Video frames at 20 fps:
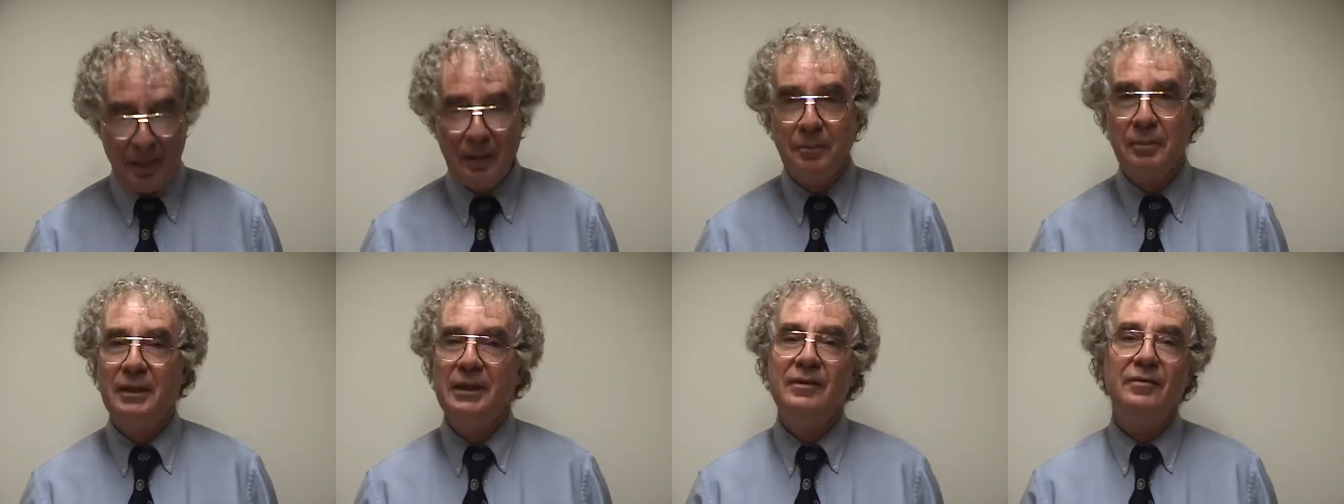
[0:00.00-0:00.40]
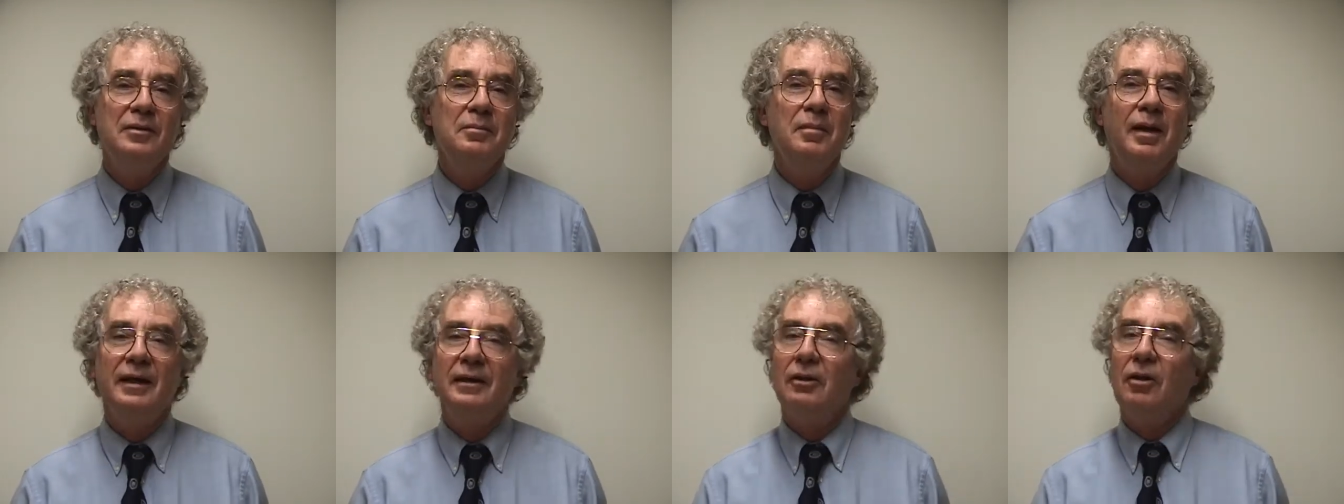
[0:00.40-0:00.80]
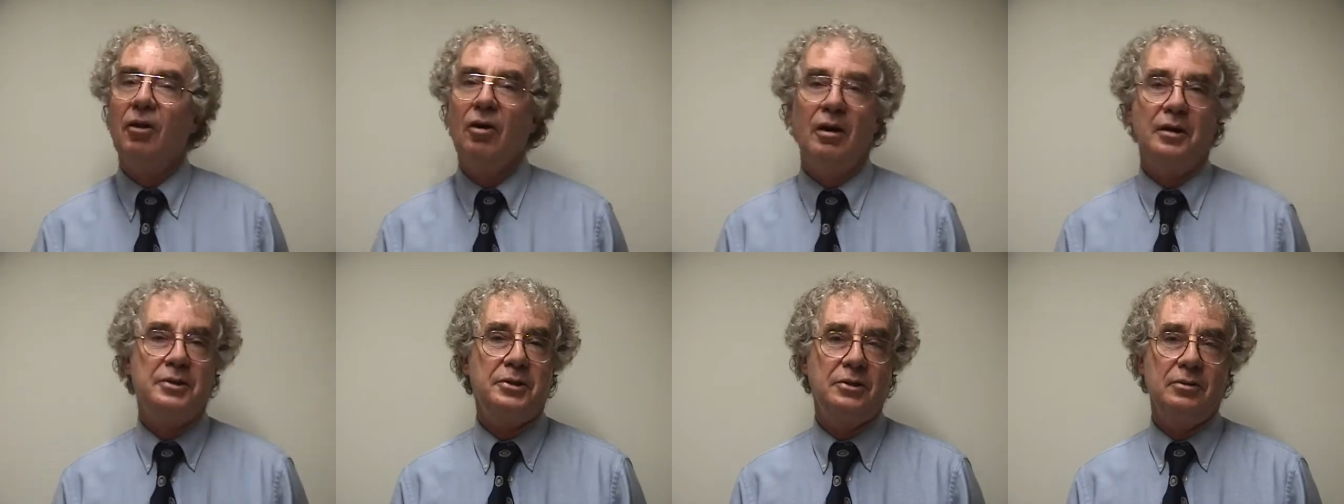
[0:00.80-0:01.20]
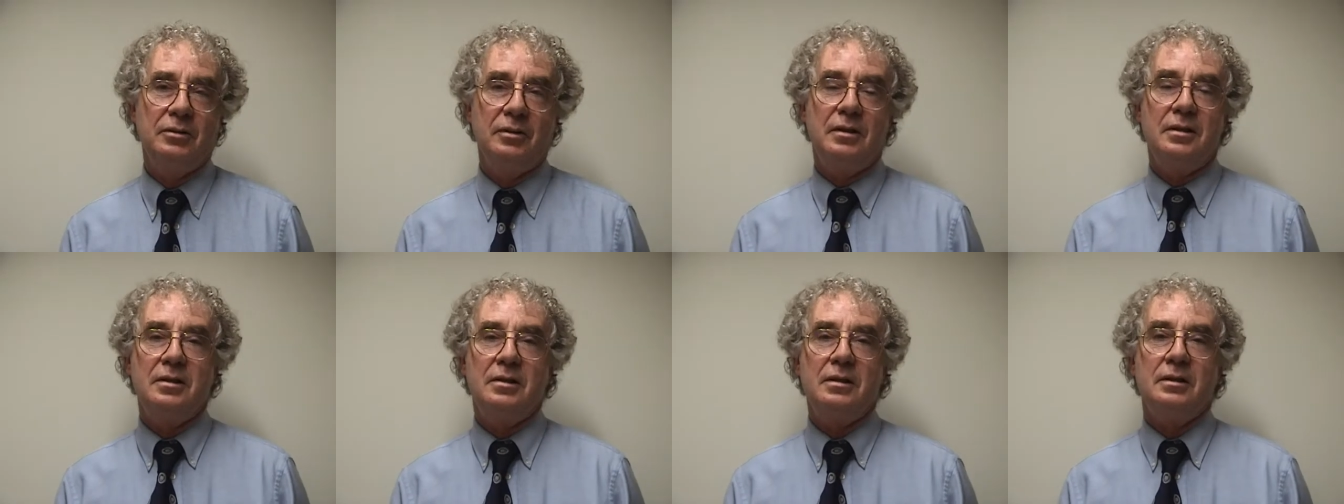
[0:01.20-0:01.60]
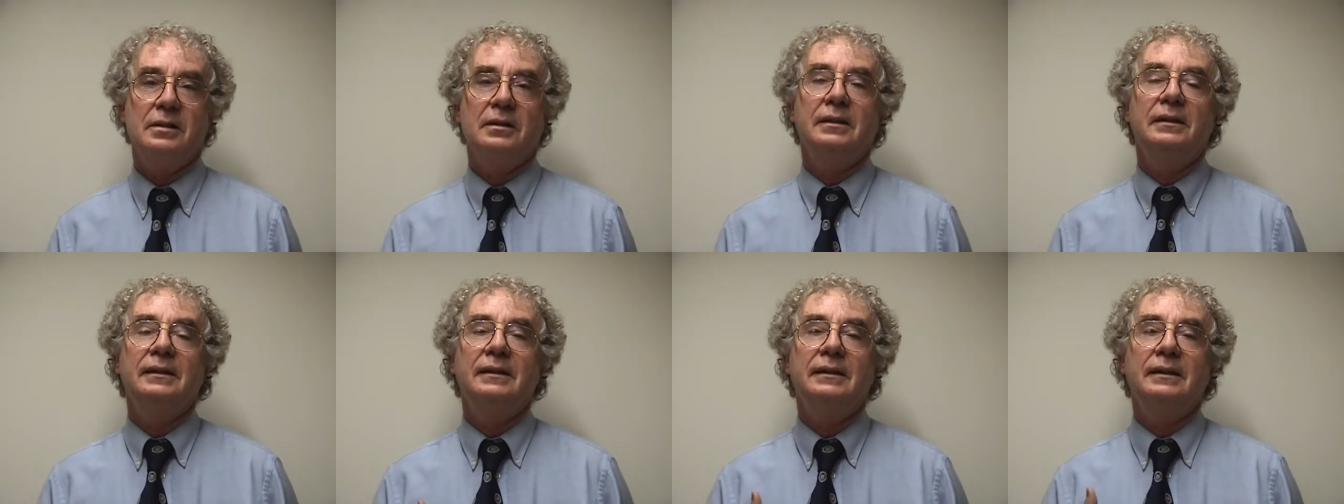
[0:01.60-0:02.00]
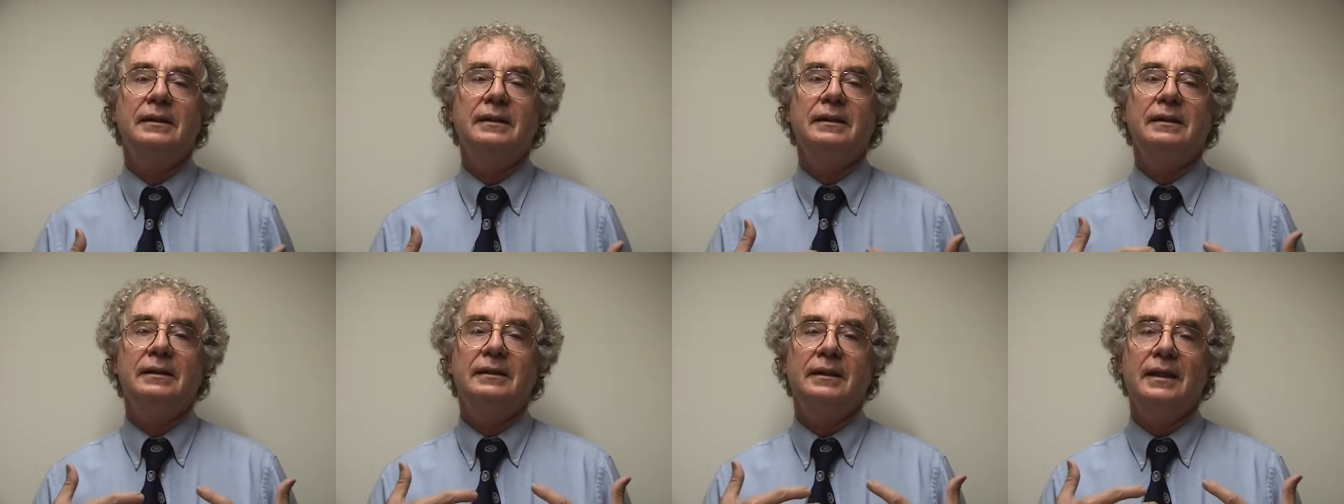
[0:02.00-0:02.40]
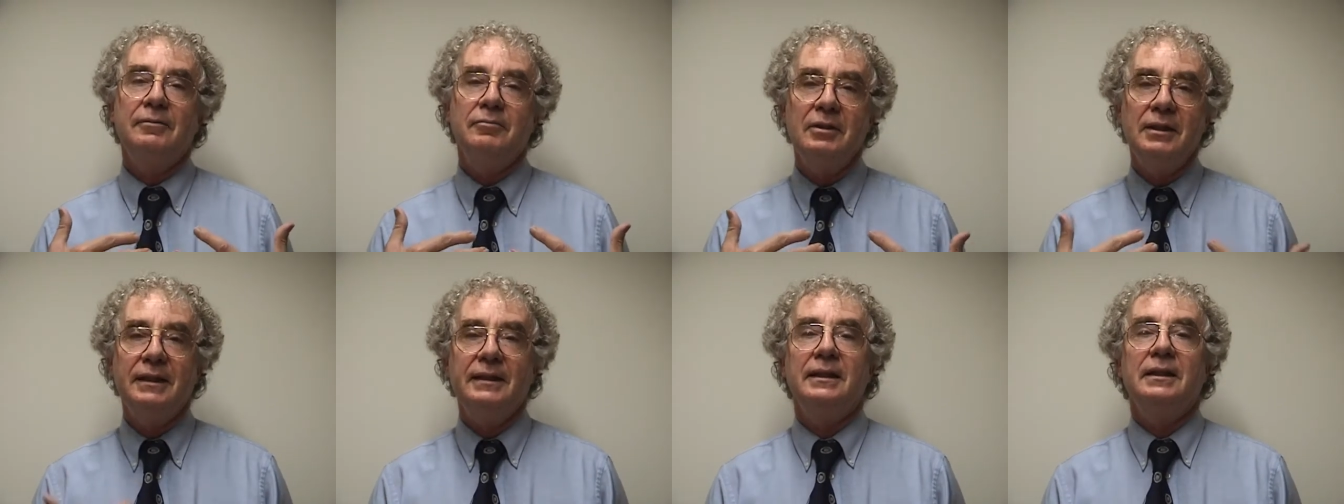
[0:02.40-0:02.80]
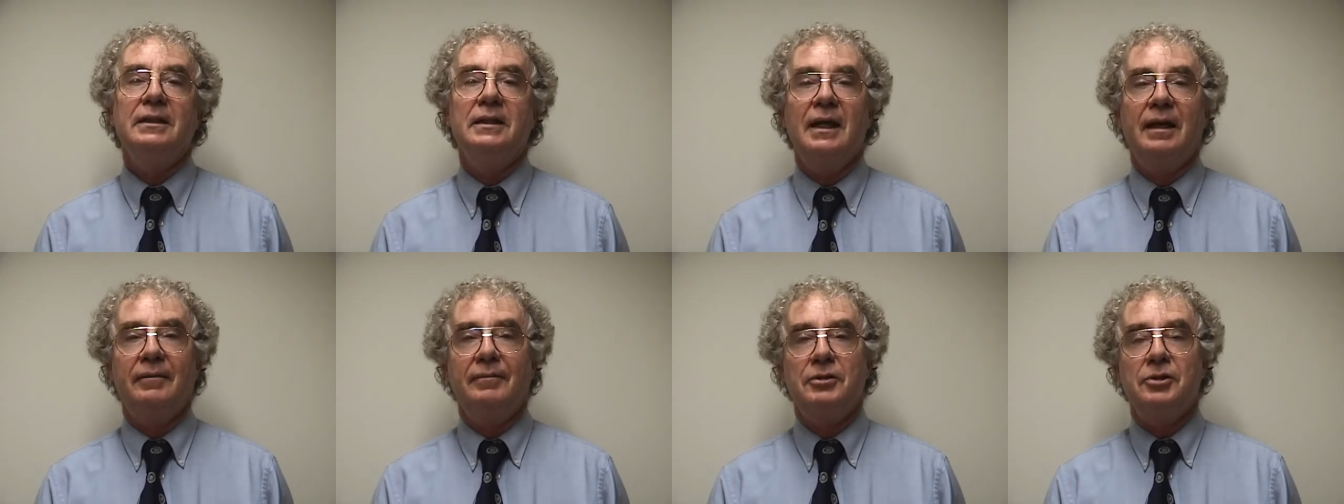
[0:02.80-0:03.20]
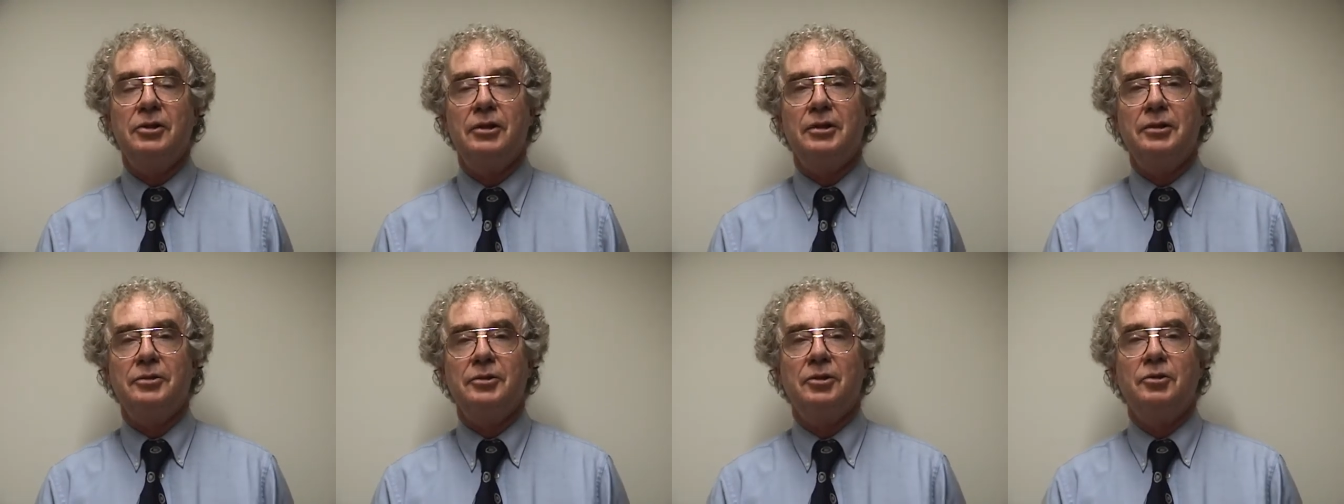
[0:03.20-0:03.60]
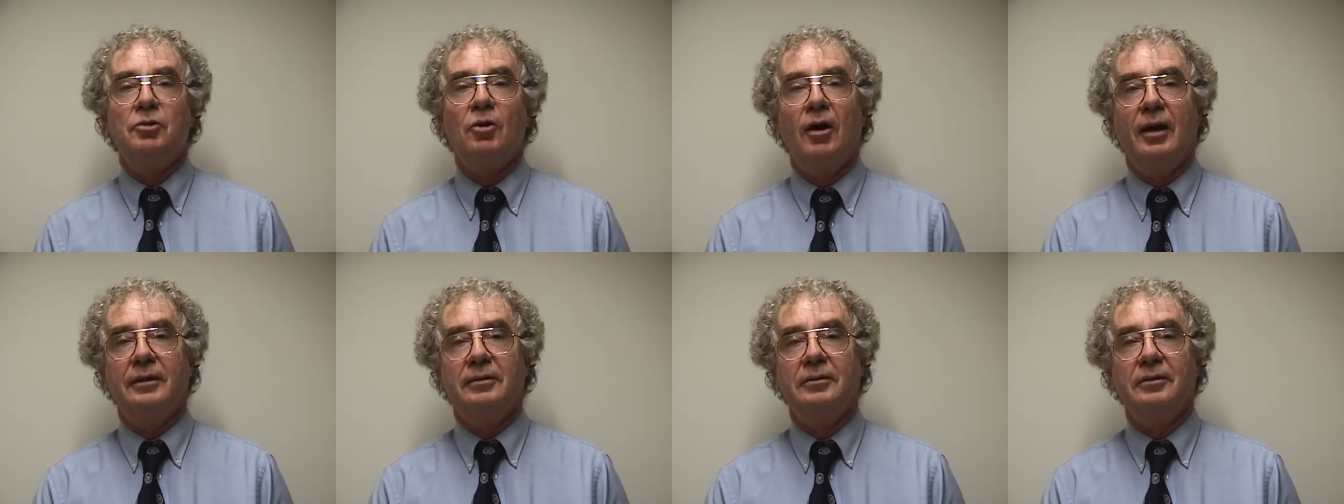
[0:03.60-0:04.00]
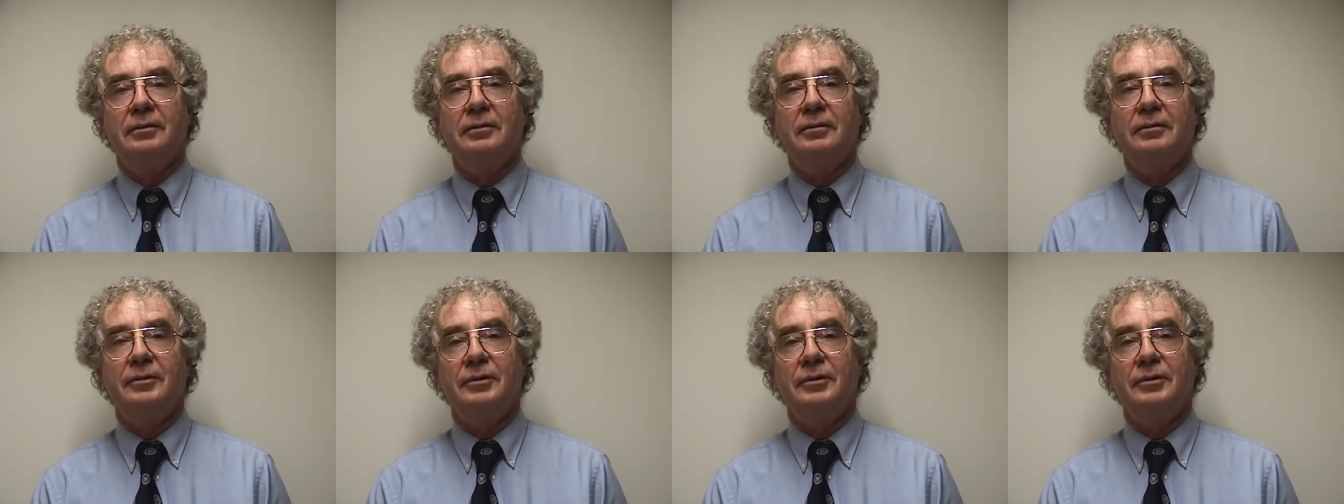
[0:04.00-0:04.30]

But even my law students, they really need to have a chance to talk to